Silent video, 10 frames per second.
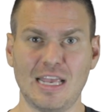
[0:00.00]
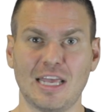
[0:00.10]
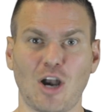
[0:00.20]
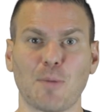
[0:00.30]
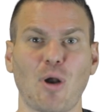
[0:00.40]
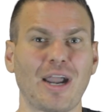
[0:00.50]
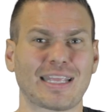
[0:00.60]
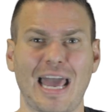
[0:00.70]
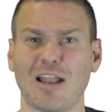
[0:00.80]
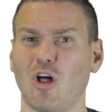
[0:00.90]
And our
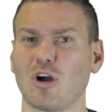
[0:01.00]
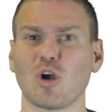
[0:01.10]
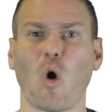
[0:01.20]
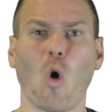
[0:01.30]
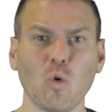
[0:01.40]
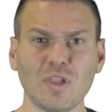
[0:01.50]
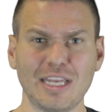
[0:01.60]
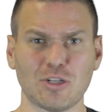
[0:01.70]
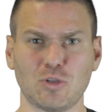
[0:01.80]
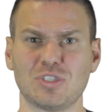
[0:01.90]
product catalog only
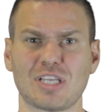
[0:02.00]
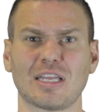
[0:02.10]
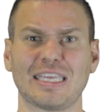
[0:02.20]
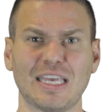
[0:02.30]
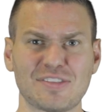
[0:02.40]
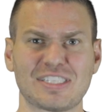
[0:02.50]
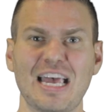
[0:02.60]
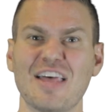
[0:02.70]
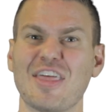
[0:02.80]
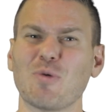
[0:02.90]
includes gifts
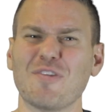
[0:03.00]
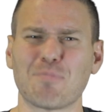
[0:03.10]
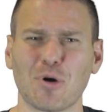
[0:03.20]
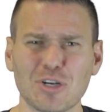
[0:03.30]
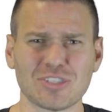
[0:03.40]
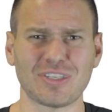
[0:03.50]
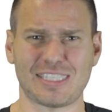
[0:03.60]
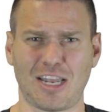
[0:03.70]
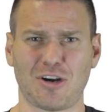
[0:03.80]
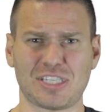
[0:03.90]
that we've personally
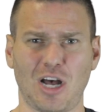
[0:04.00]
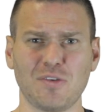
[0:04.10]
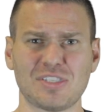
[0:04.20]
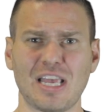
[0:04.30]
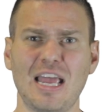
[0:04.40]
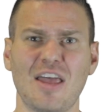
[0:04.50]
sent ourselves,